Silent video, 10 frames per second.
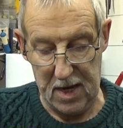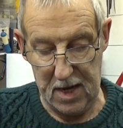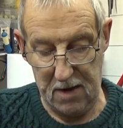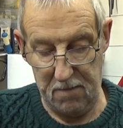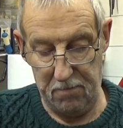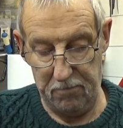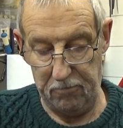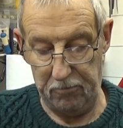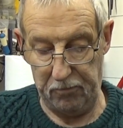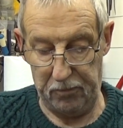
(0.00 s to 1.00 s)
And
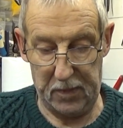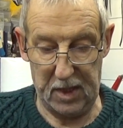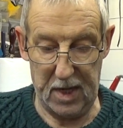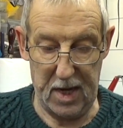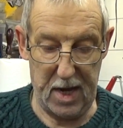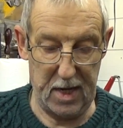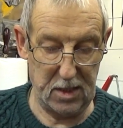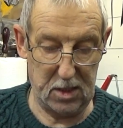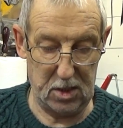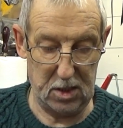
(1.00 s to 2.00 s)

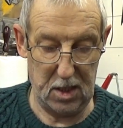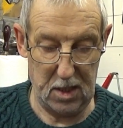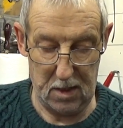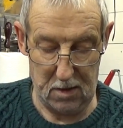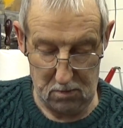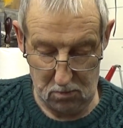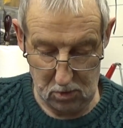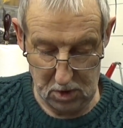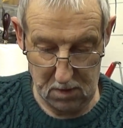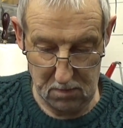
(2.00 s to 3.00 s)

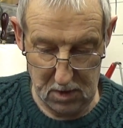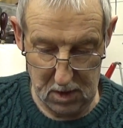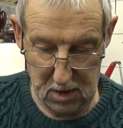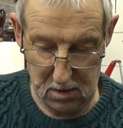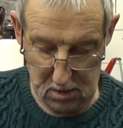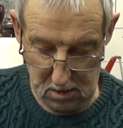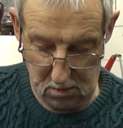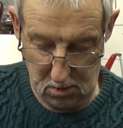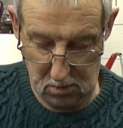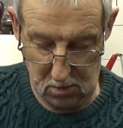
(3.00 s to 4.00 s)
what's happening there? That
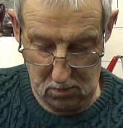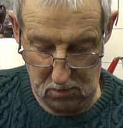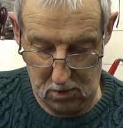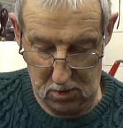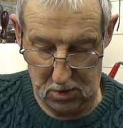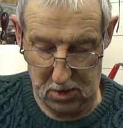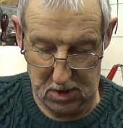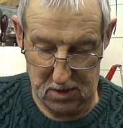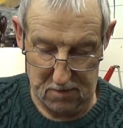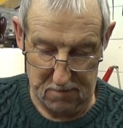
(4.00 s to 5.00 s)
doesn't look right, does it?